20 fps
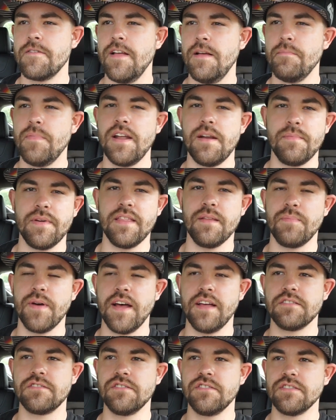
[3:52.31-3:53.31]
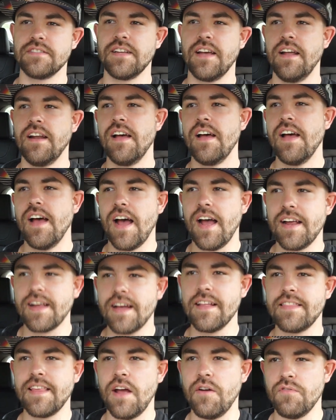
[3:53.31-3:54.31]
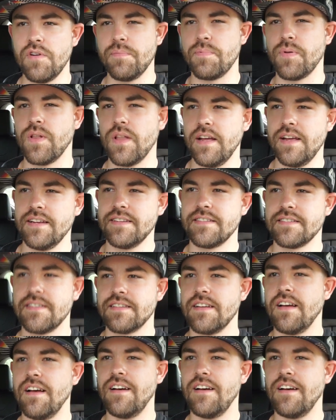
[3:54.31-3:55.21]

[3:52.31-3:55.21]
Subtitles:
It might have been the passenger side. I got that replaced.